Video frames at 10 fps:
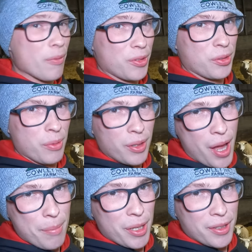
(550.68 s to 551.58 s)
but obviously we're
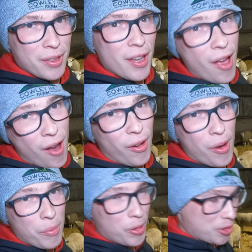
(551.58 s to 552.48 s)
lambing a
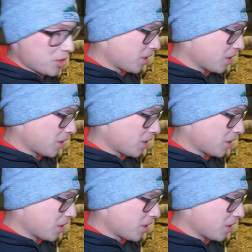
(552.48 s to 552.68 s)
lot more